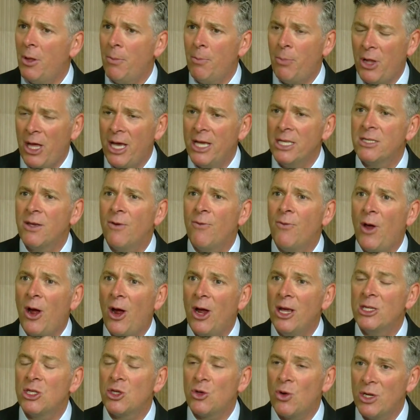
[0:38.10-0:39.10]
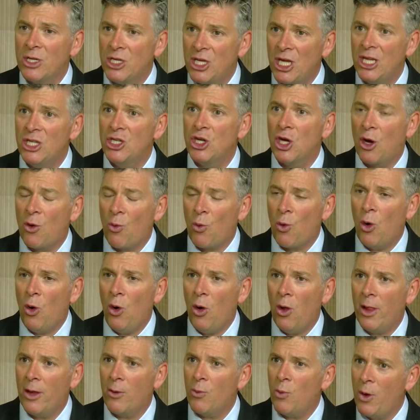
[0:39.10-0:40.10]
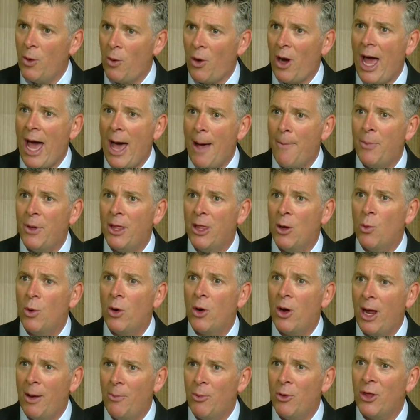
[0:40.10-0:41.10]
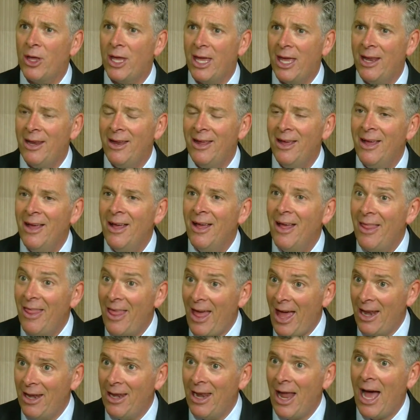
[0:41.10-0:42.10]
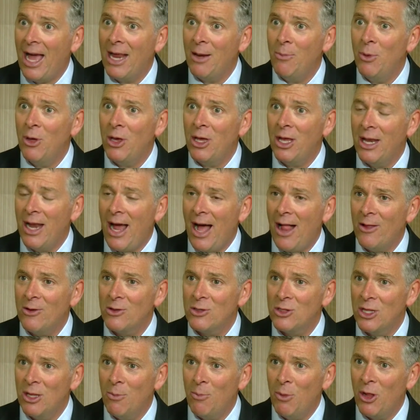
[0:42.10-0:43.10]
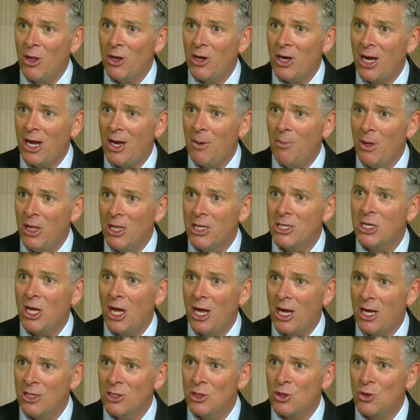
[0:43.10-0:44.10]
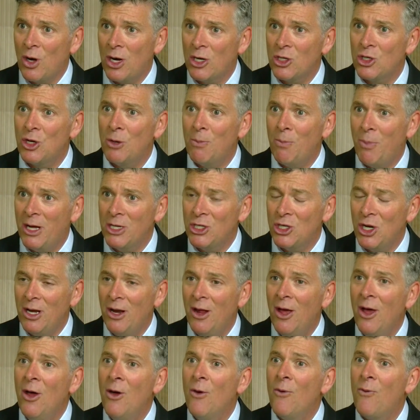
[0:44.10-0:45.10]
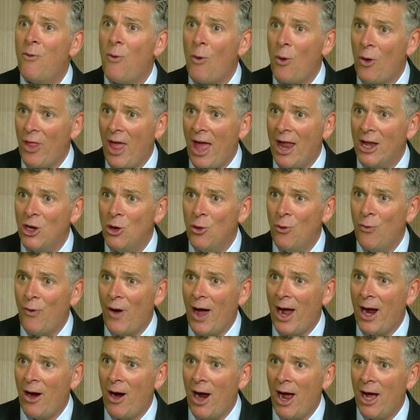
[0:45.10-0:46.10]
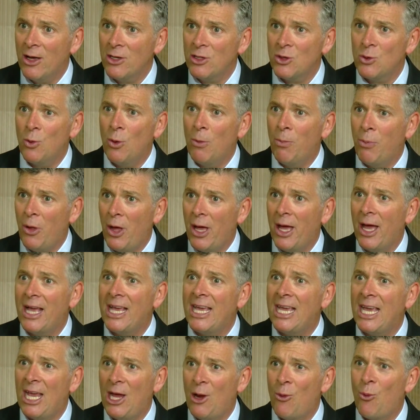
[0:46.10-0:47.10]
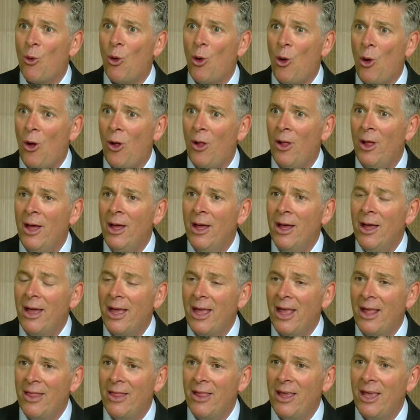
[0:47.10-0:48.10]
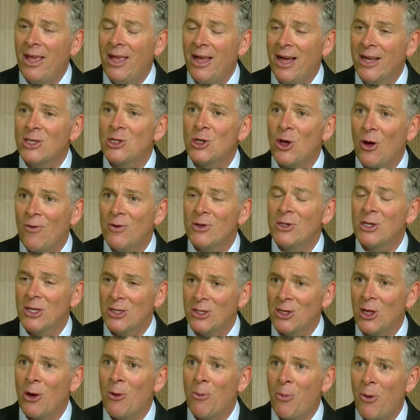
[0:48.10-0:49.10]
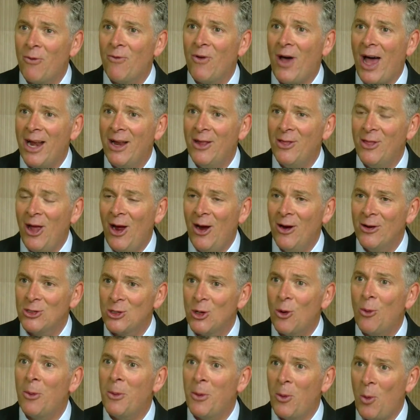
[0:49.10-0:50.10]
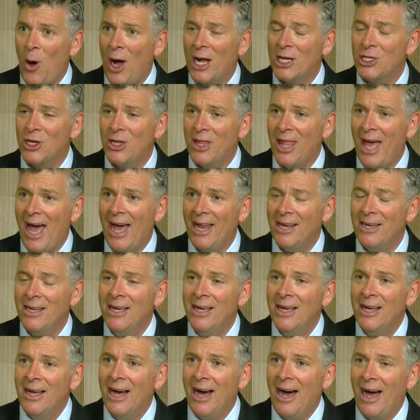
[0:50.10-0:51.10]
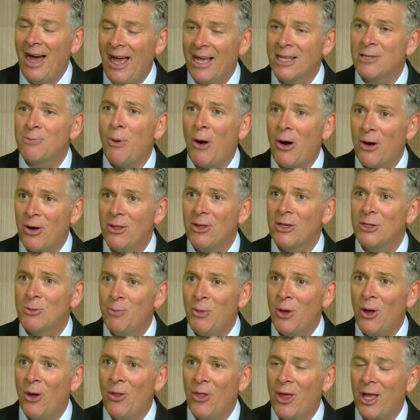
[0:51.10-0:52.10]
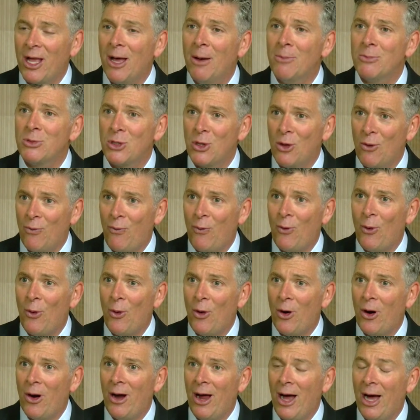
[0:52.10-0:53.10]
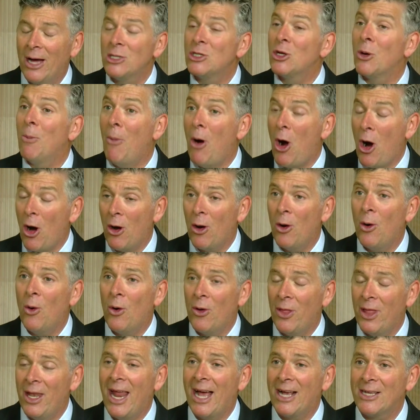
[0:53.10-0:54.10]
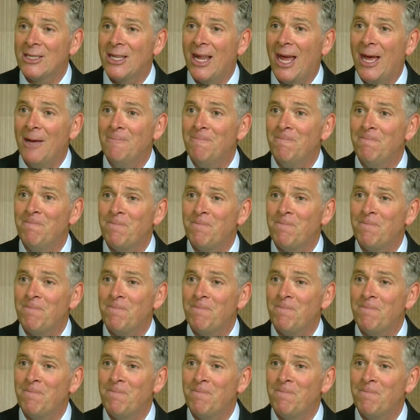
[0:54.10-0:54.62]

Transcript: plays a very strategic role, and we were happy that we were able to get that $9 million in the military construction budget for that new firehouse will play a key role in the uh, services that are provided there. So we'll be watching that uh, as part of this bill that comes to the floor uh, tomorrow or the next day.